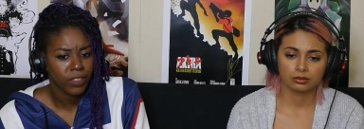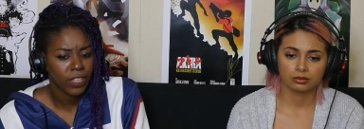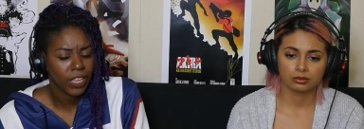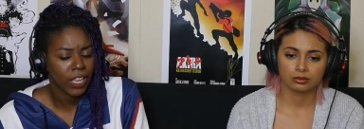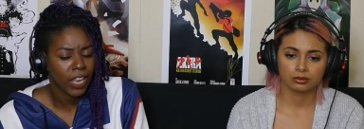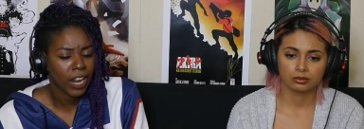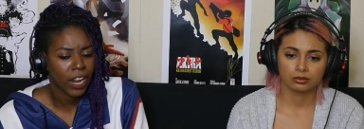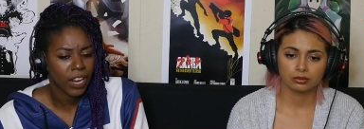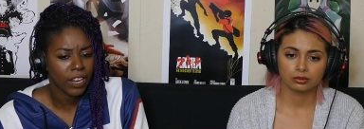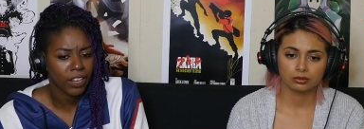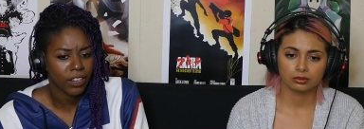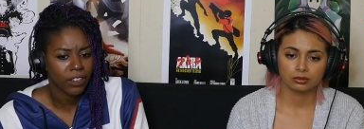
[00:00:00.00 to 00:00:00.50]

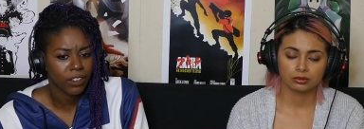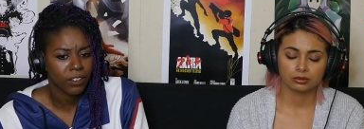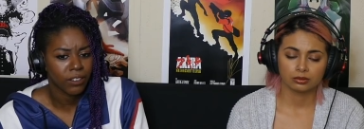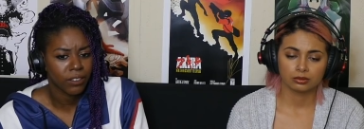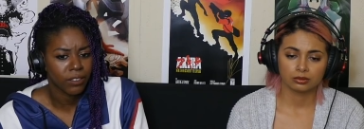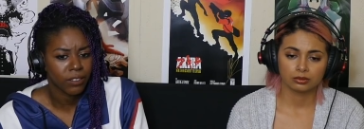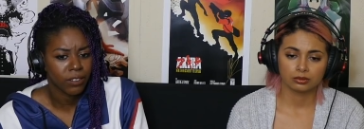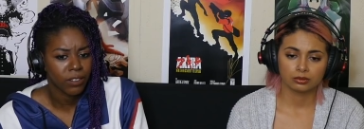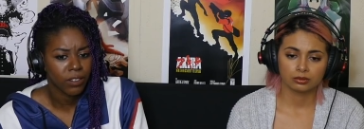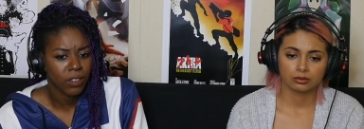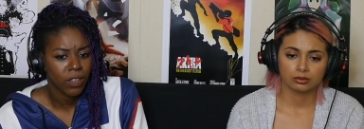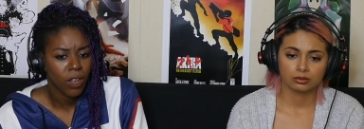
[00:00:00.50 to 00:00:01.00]
Speaker 1: Get out of here.
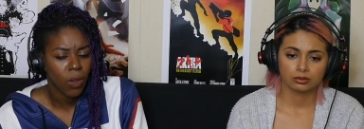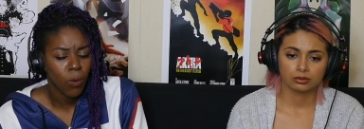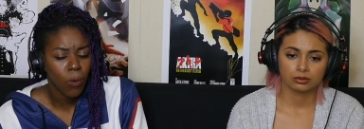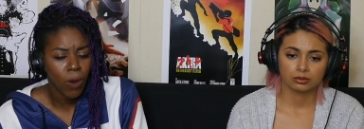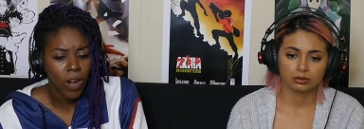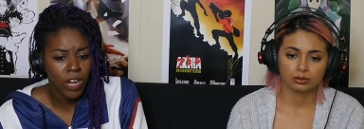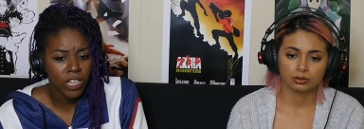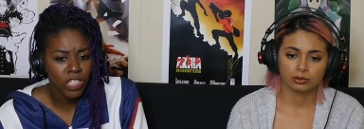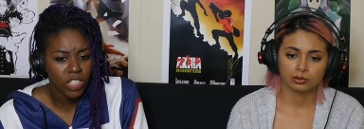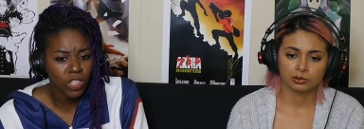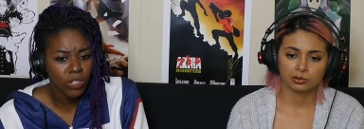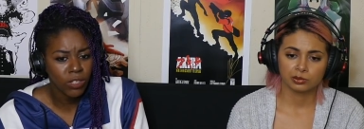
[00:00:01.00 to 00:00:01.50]
Why
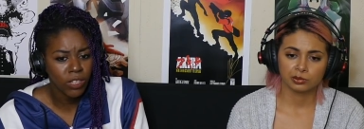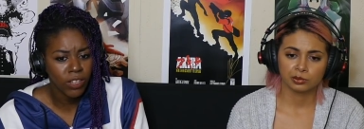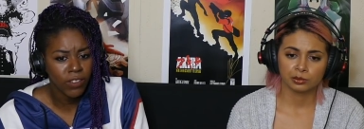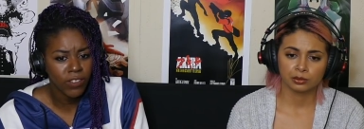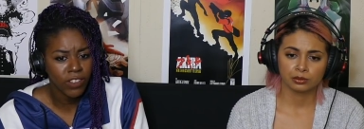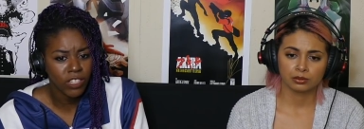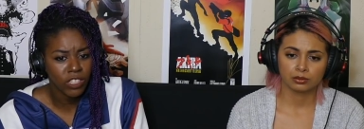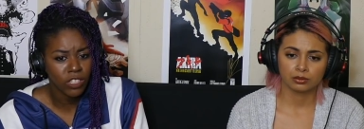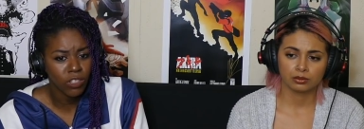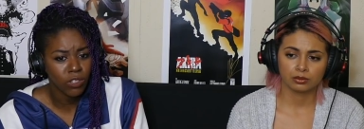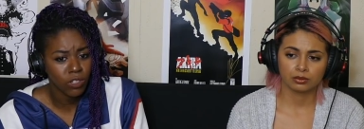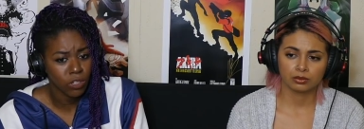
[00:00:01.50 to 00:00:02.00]
aren't you
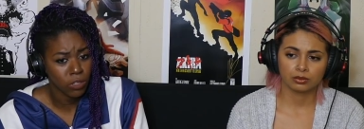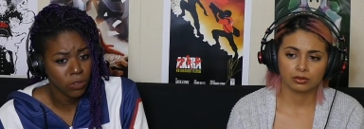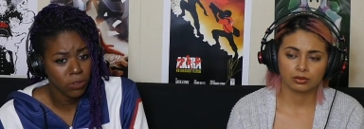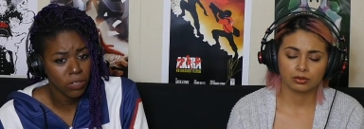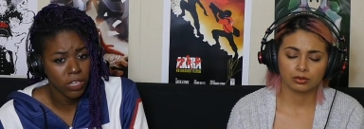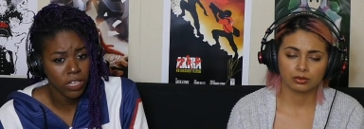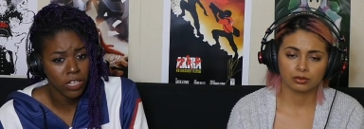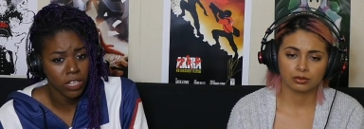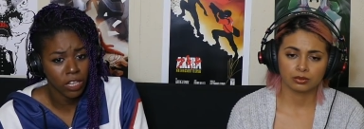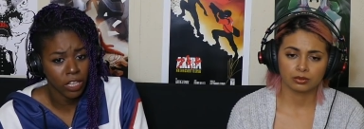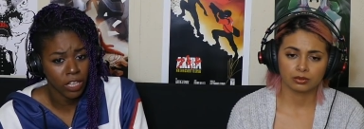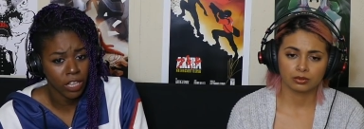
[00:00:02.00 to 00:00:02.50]
leaving too? You
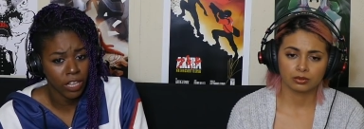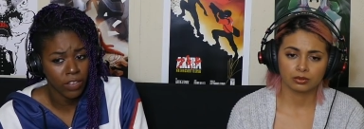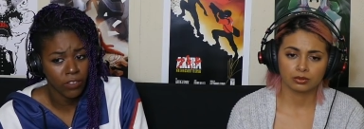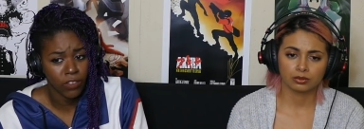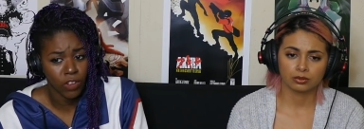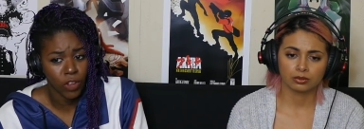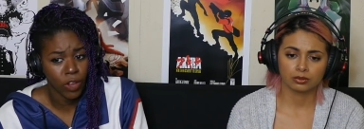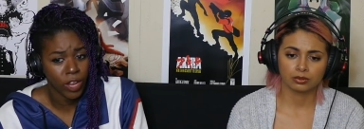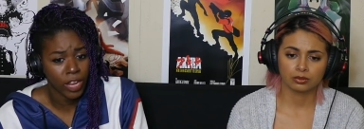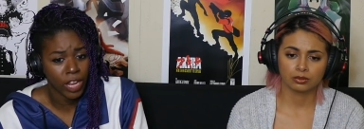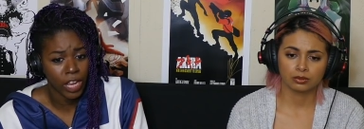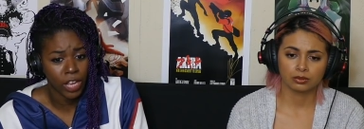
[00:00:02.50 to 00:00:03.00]
need to leave.
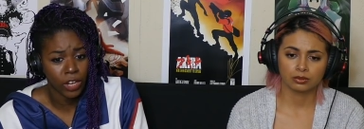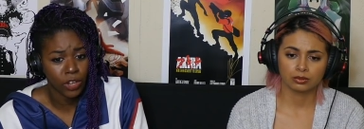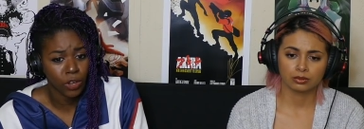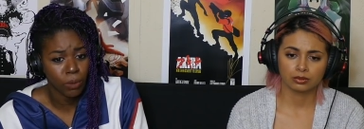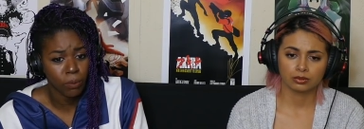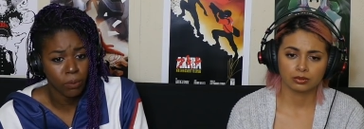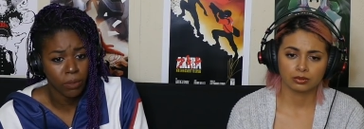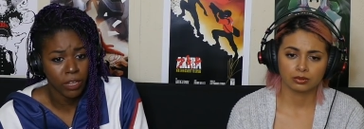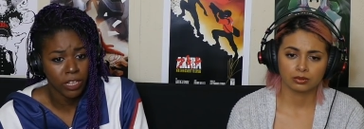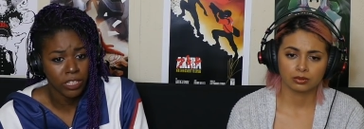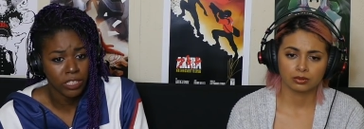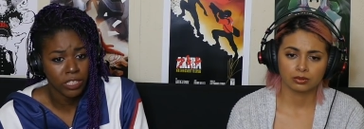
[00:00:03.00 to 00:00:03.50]
You ain't got
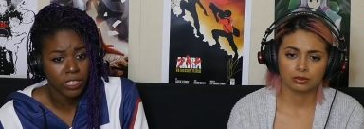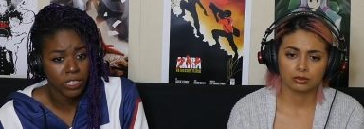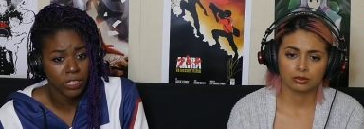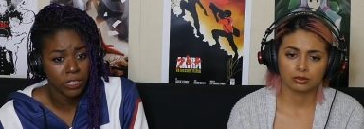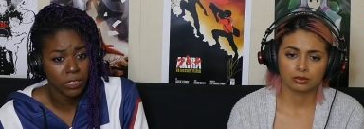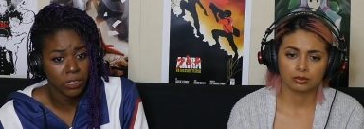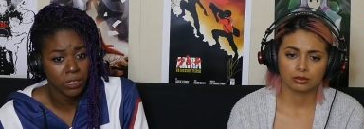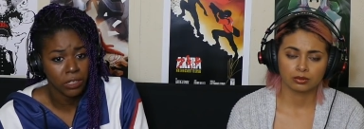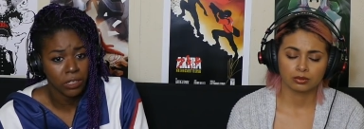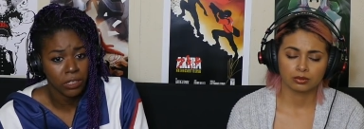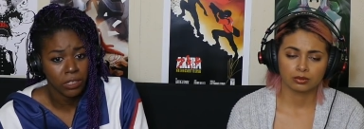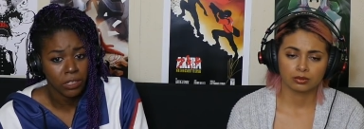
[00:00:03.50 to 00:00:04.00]
no place
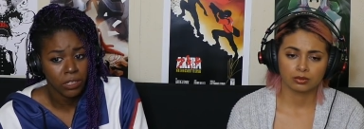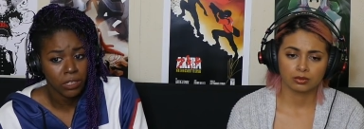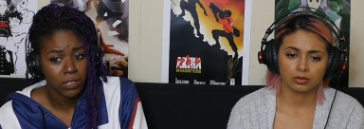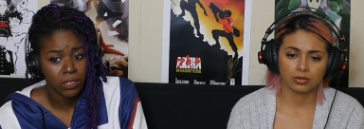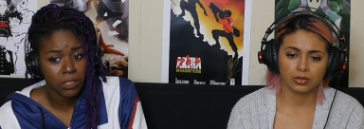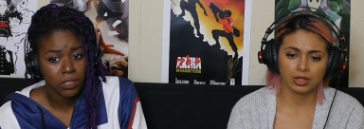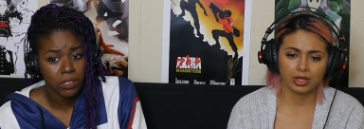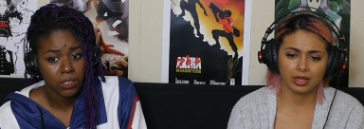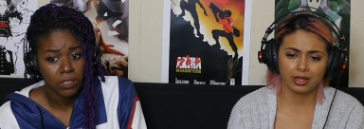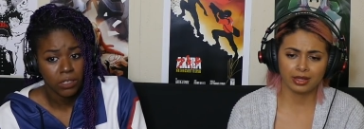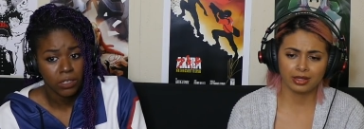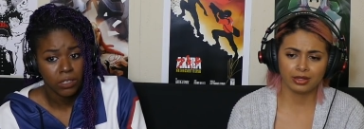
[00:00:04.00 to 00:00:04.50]
here.
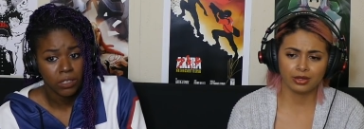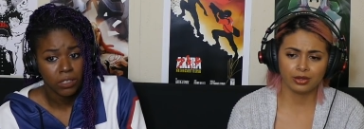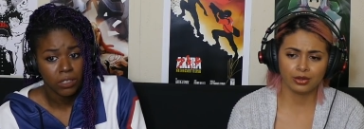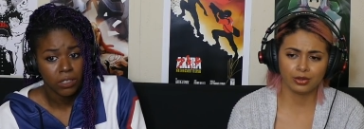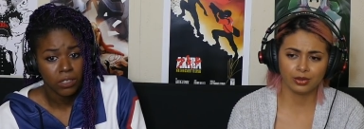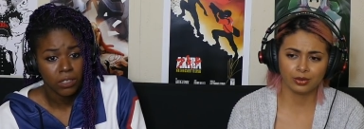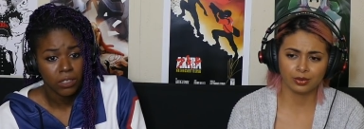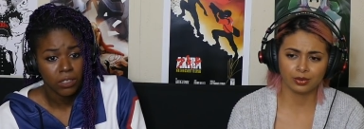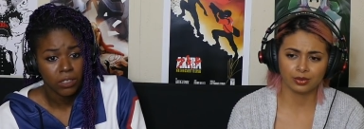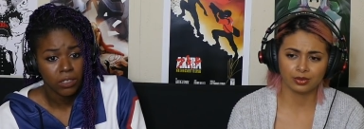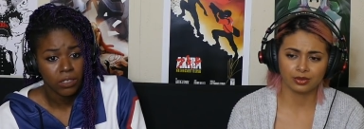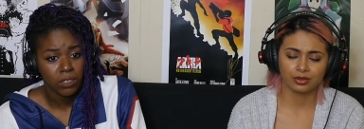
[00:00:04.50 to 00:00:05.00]
Speaker 2: I
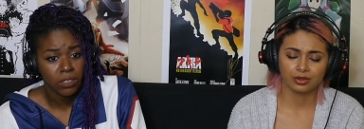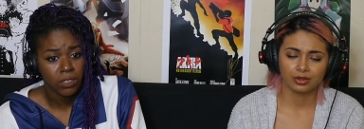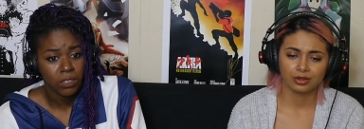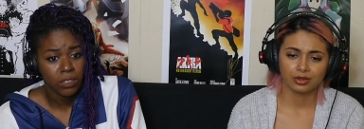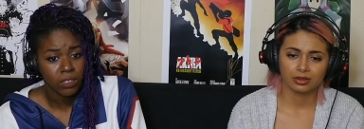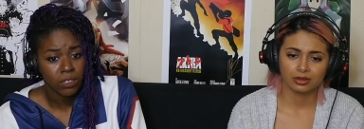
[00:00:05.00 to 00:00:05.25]
know.